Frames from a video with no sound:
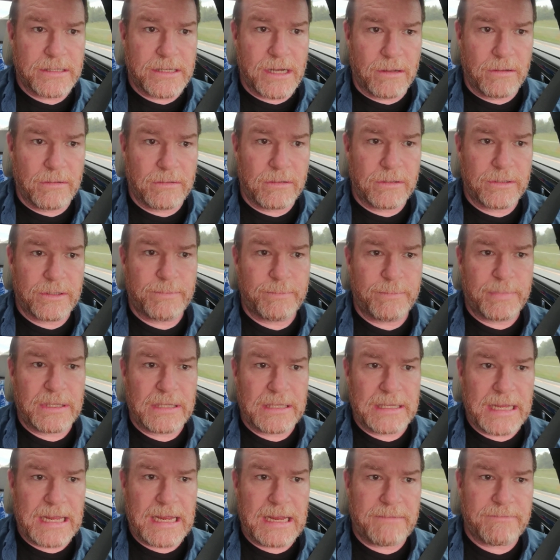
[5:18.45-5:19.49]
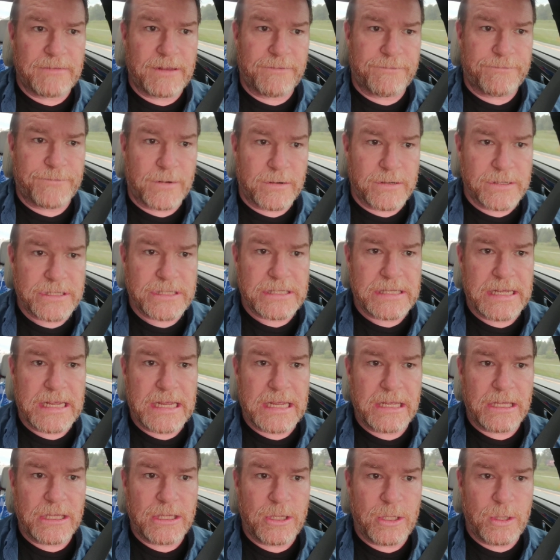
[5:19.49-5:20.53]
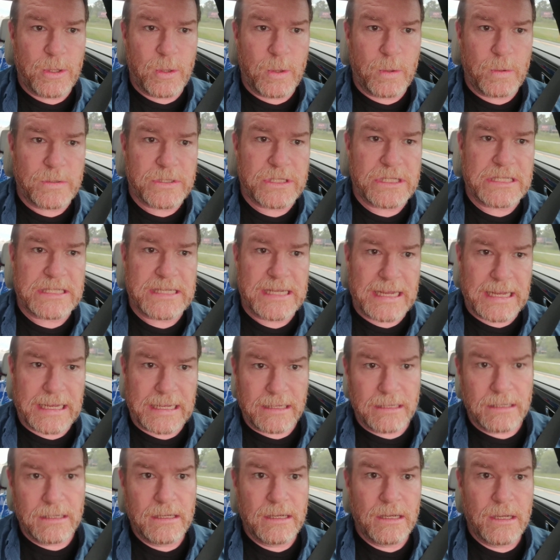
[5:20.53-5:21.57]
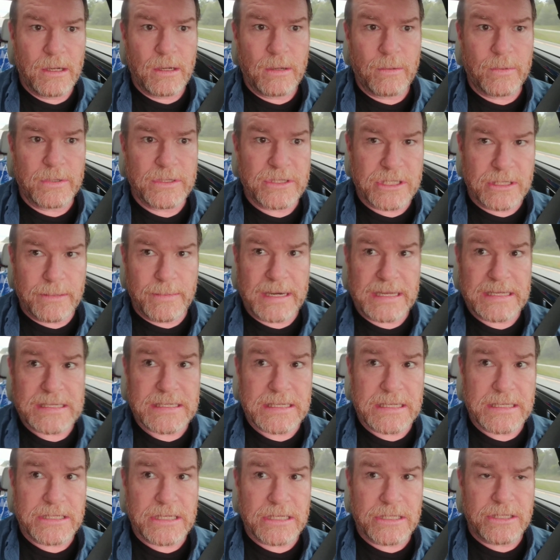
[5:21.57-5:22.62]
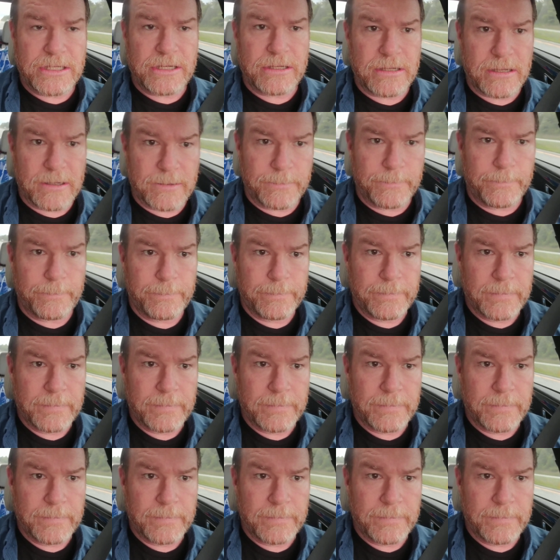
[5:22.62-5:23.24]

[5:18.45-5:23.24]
Don't believe the first thing you see when somebody sends it to you.